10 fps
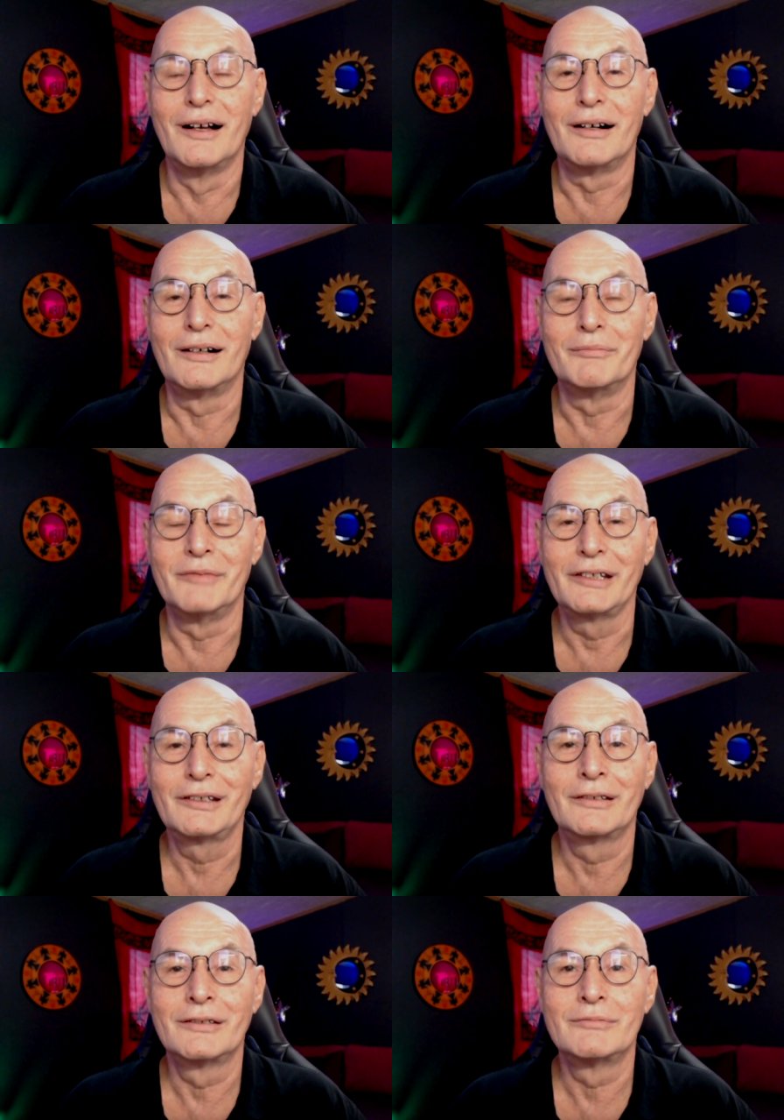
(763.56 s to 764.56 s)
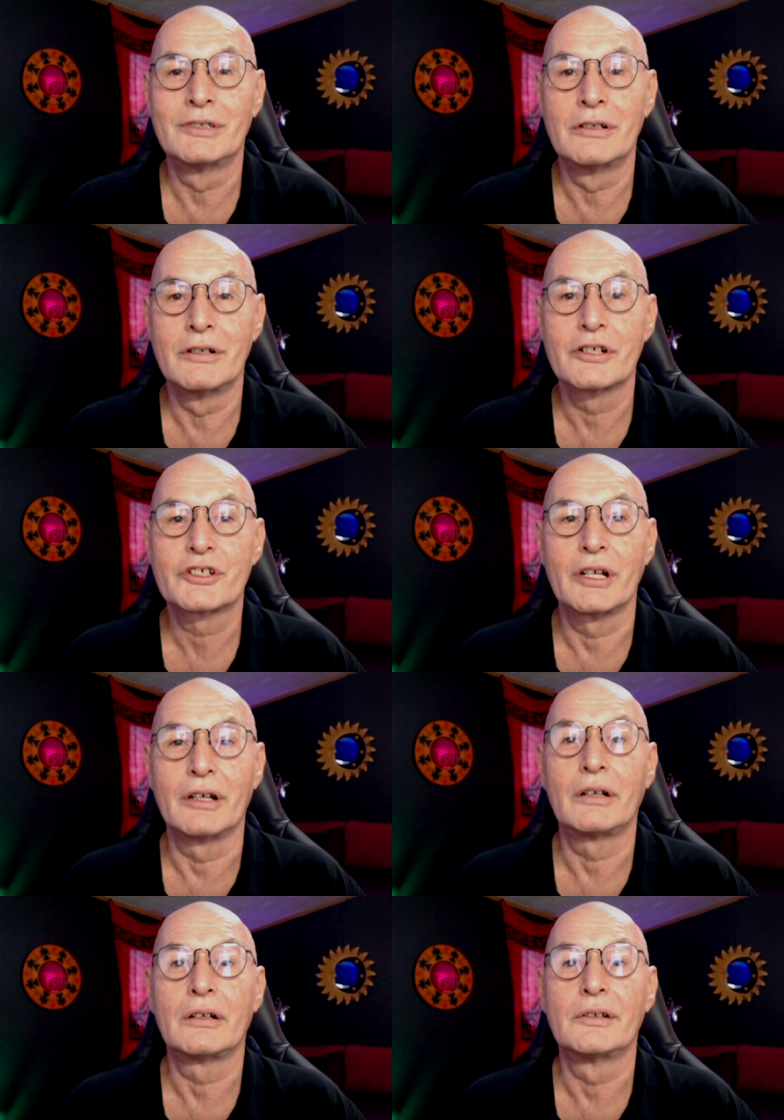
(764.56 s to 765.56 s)
are making him a, a
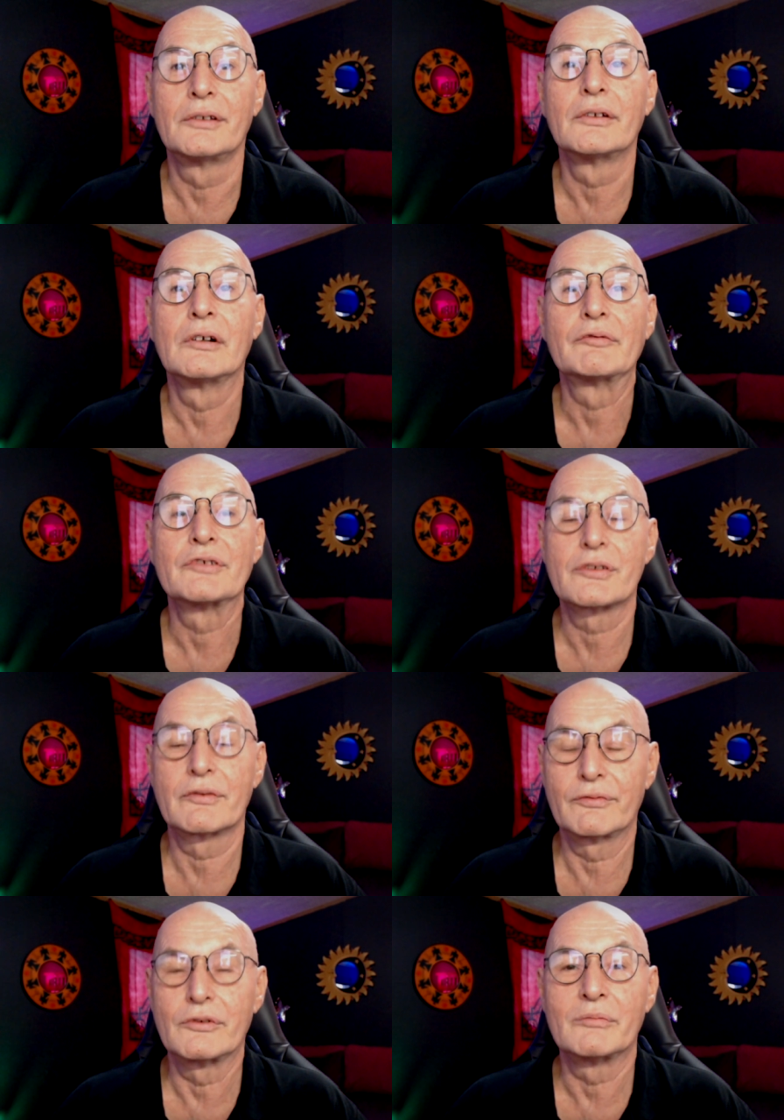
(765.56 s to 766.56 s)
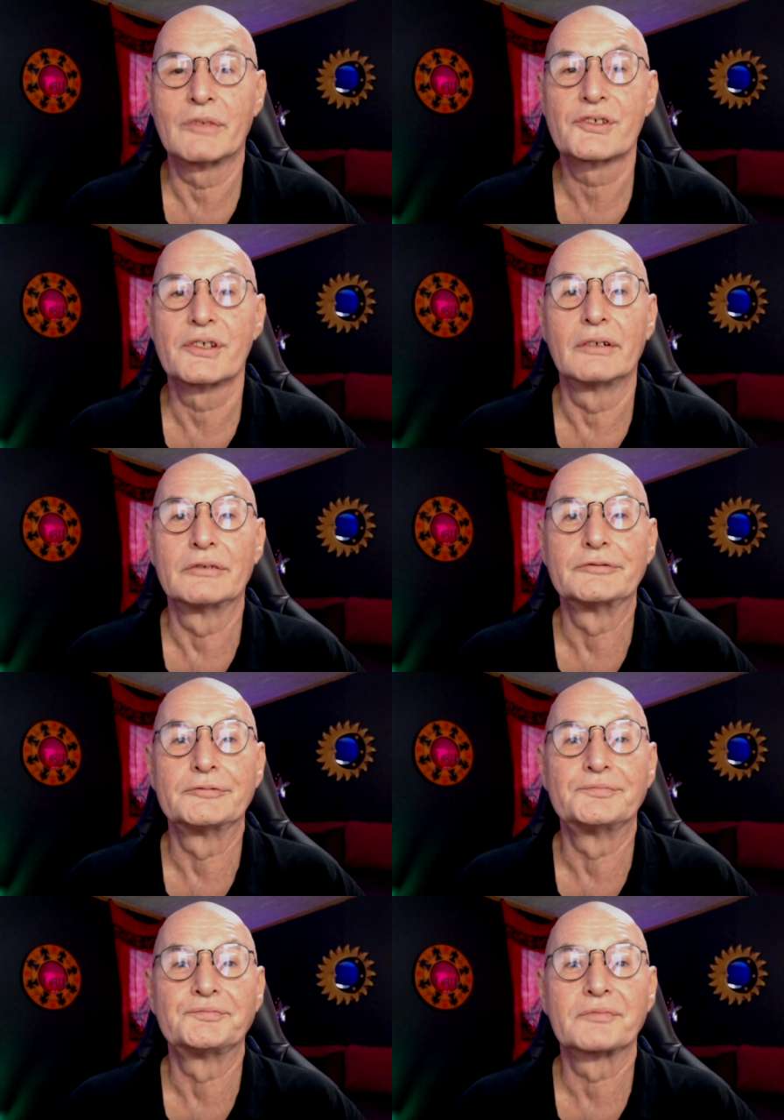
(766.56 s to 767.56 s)
shell of his former self.
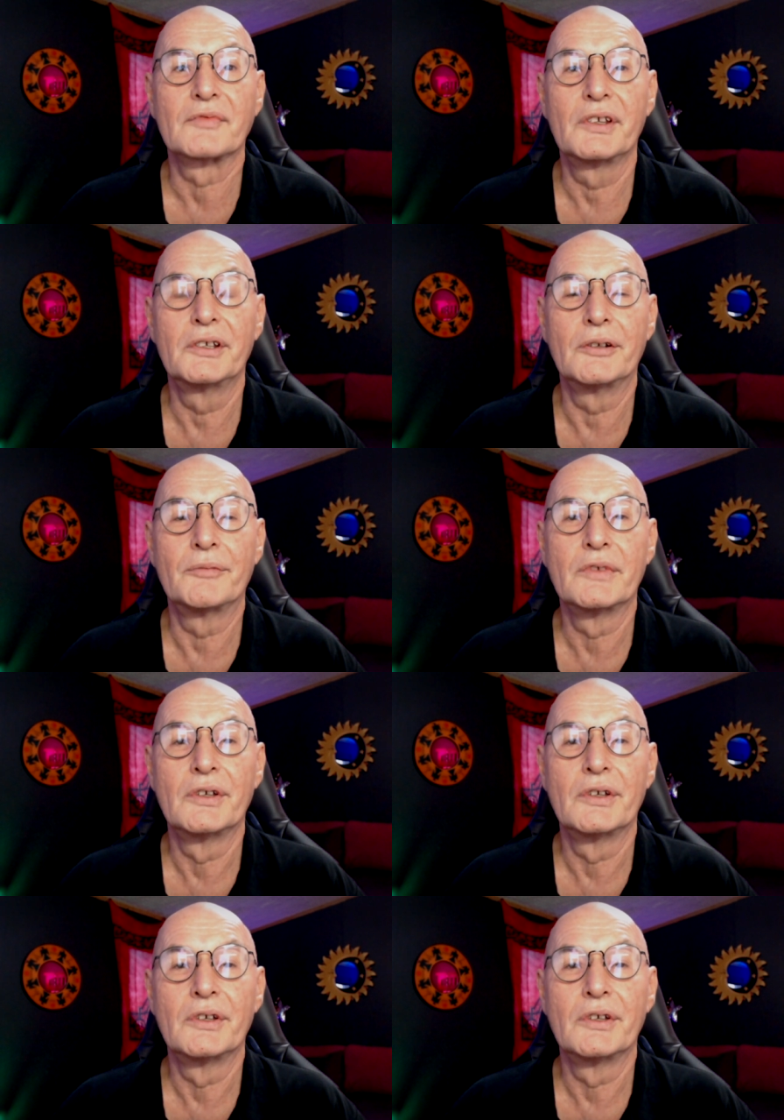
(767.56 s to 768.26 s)
You know.